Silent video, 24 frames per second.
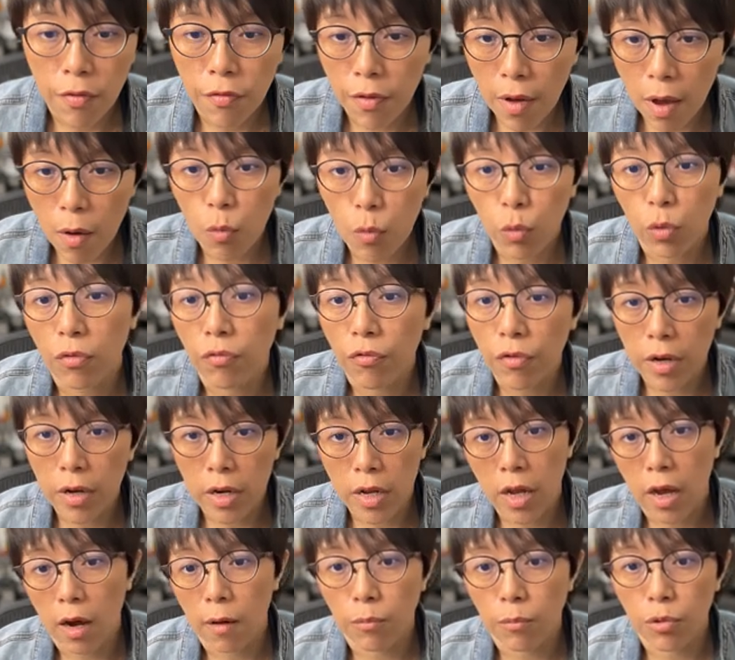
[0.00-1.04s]
that would
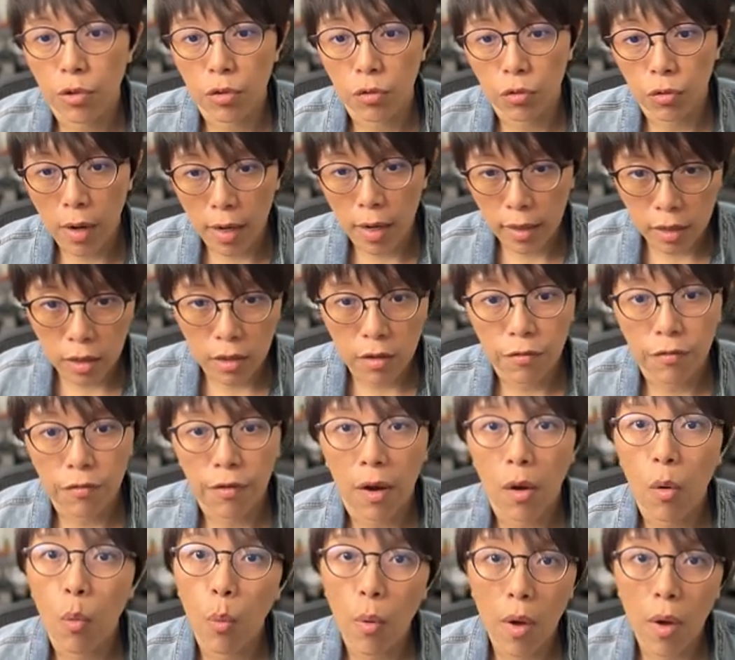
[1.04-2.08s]
really help you to
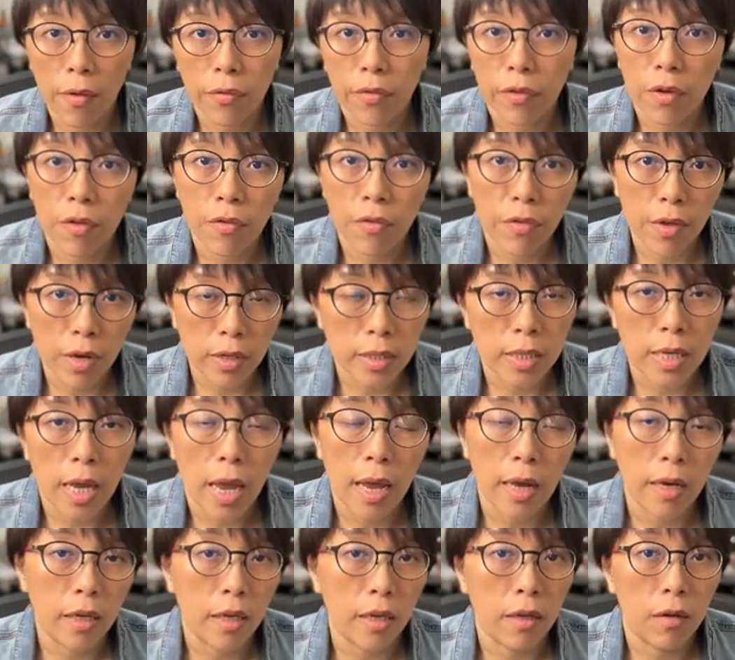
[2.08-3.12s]
identify whether there's
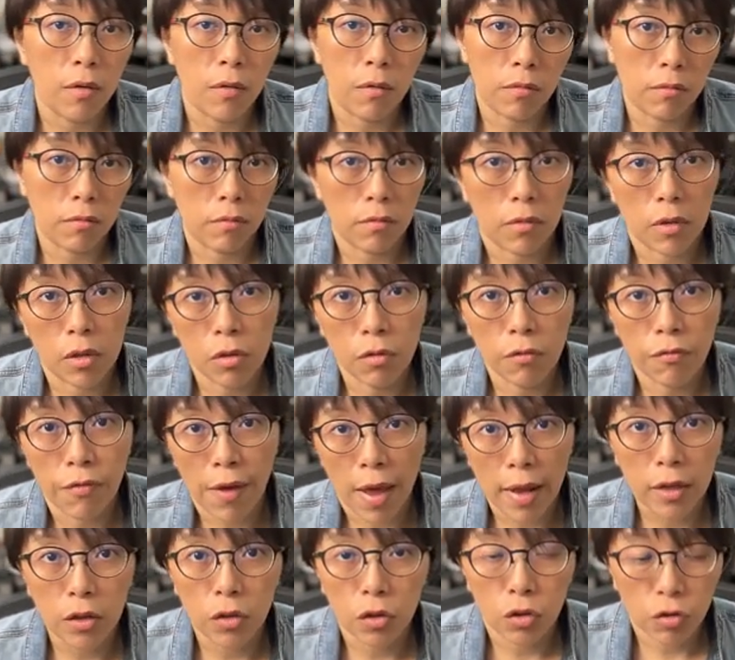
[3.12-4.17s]
any, you know,
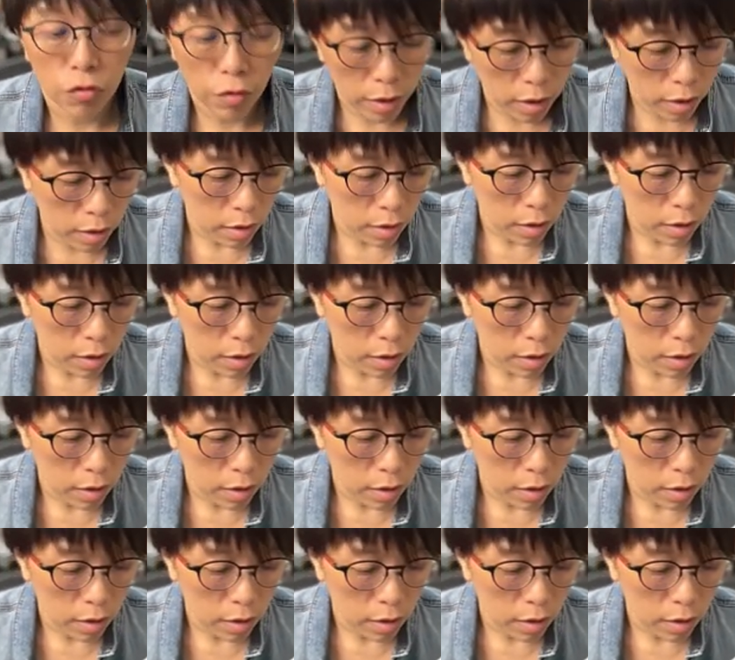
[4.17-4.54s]
valid trigger.